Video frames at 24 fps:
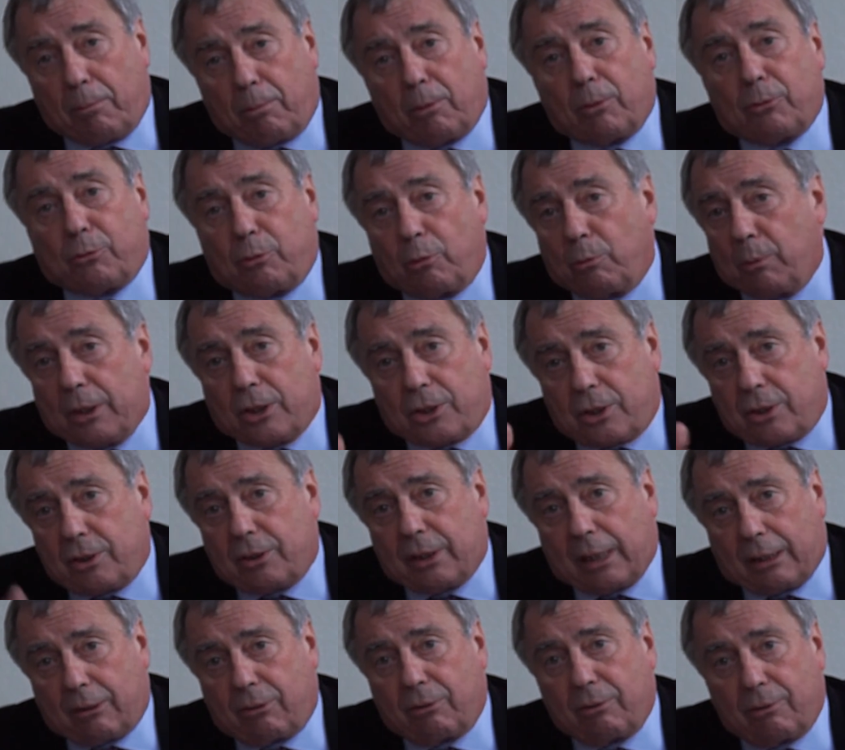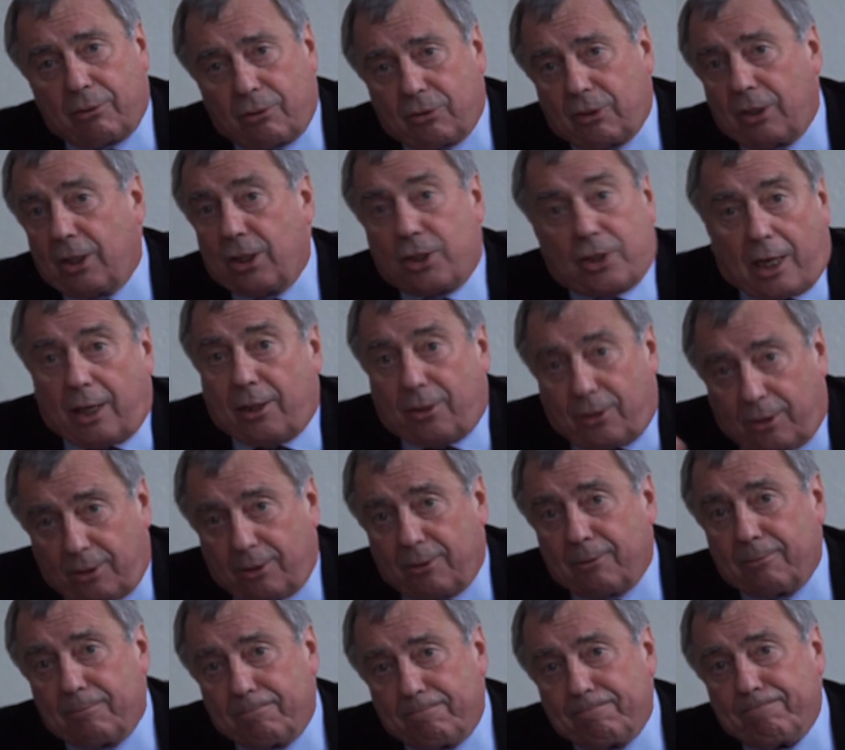able to reach that stage. I don't
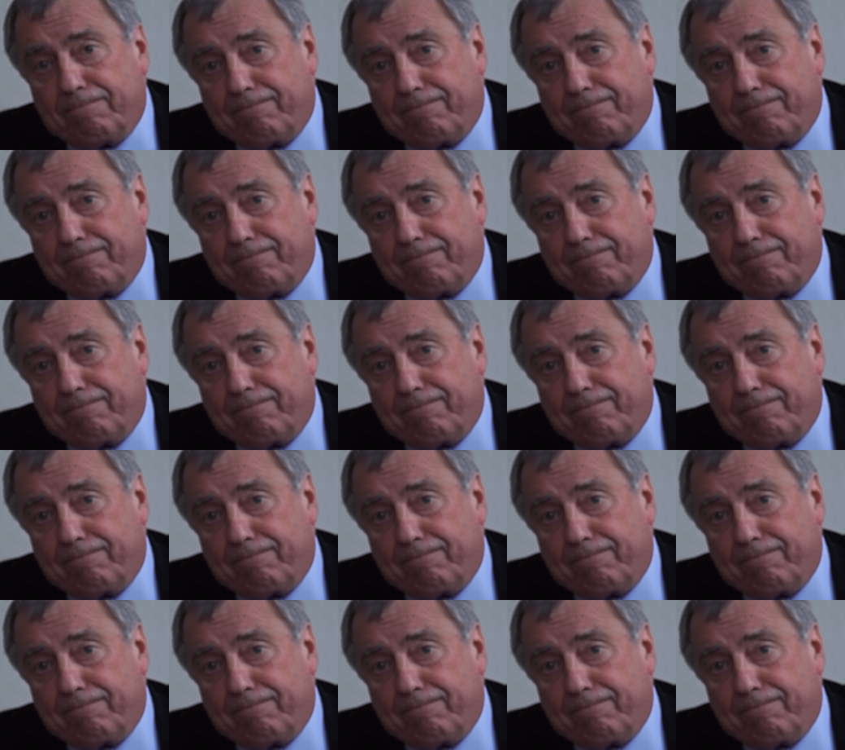know.